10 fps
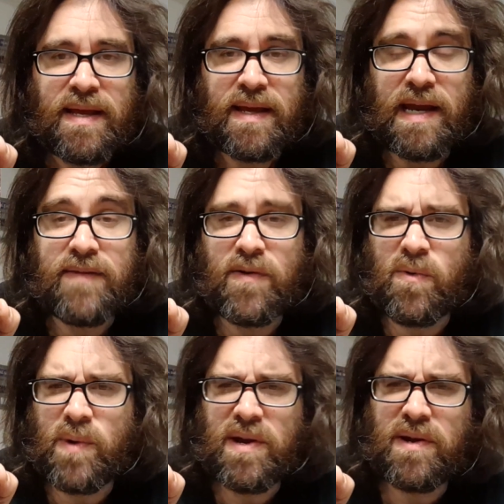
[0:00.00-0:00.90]
Kind of a
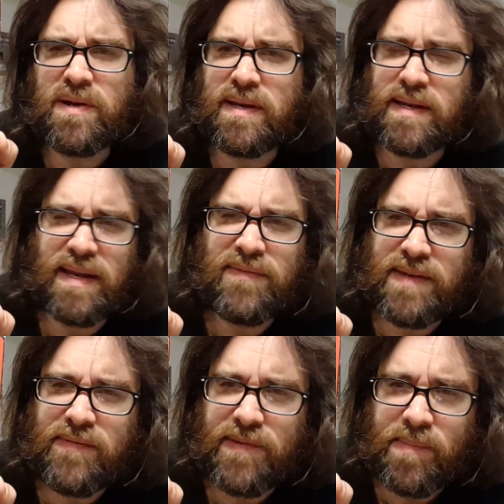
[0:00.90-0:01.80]
weird,
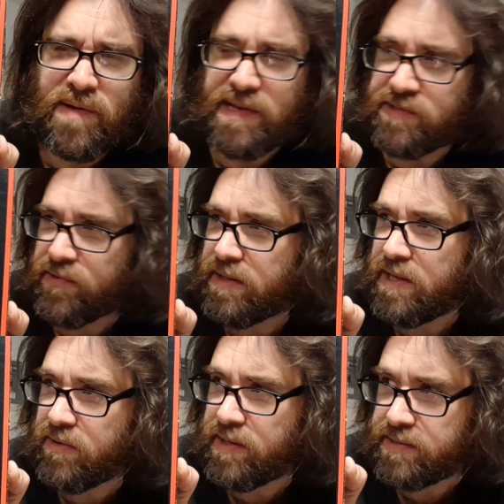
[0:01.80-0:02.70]
different movie. It's really
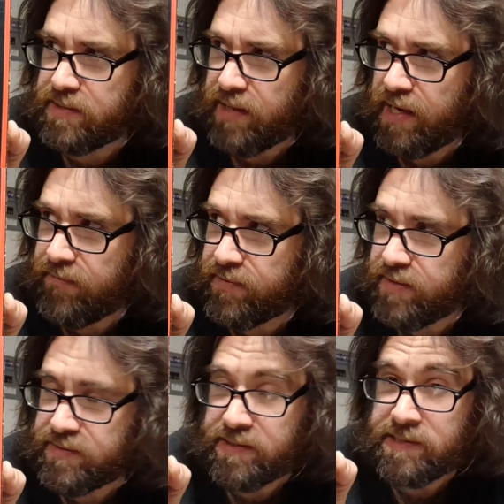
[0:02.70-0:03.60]
good. It's a kind
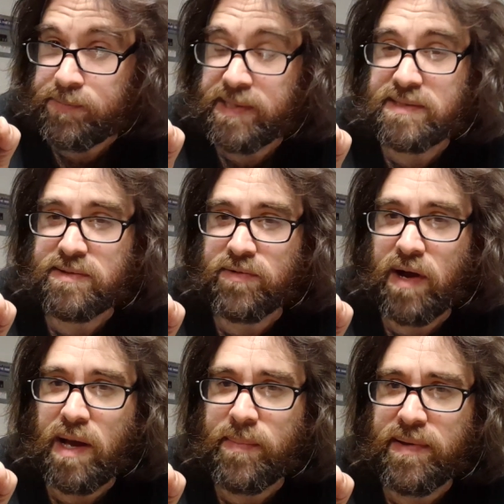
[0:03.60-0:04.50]
of a suspense
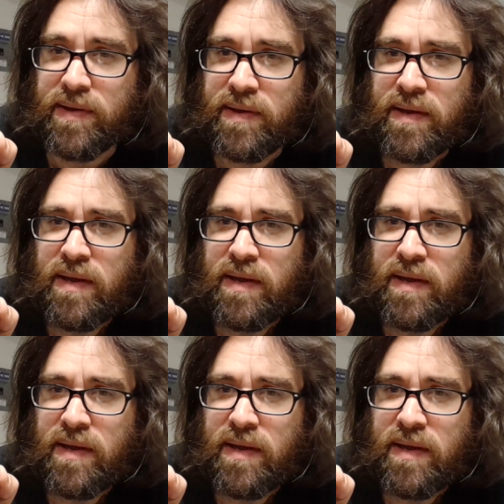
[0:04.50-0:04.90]
drama.